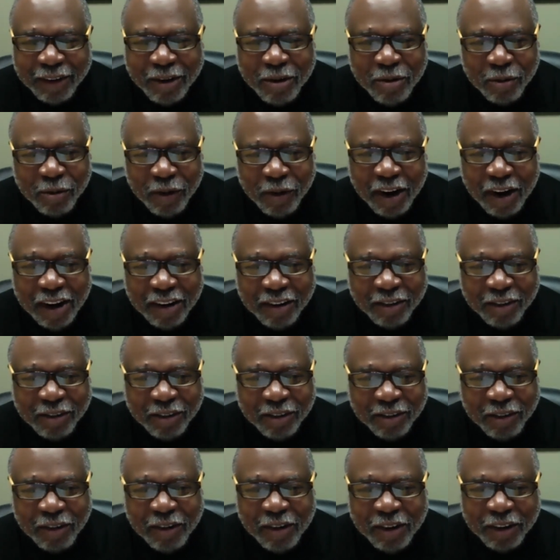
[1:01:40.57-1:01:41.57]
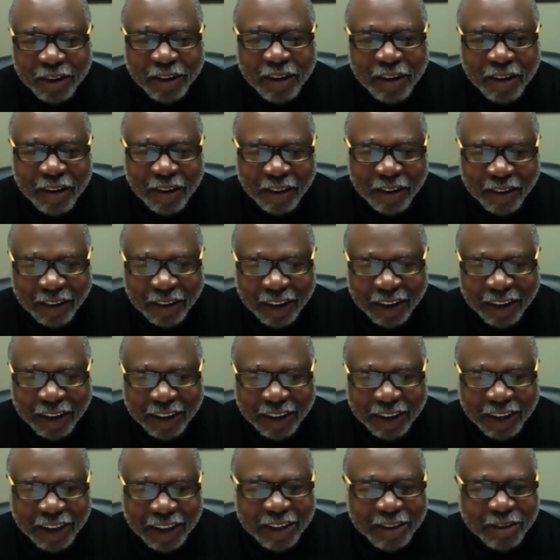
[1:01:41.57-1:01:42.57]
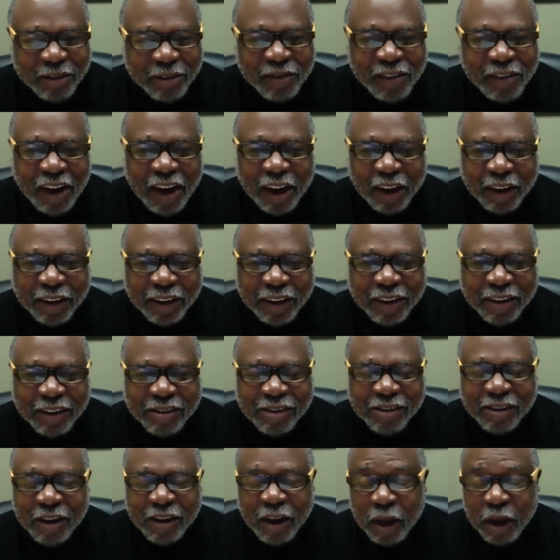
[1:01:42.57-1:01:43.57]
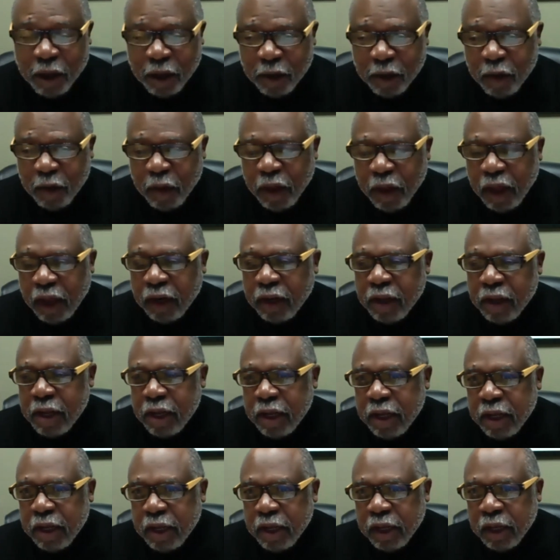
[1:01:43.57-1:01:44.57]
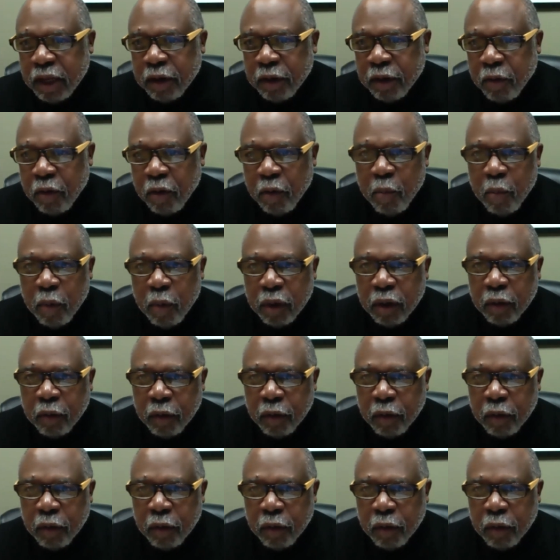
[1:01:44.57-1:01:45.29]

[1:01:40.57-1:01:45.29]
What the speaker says: Rogers is on the call, and Jamala is saying that in her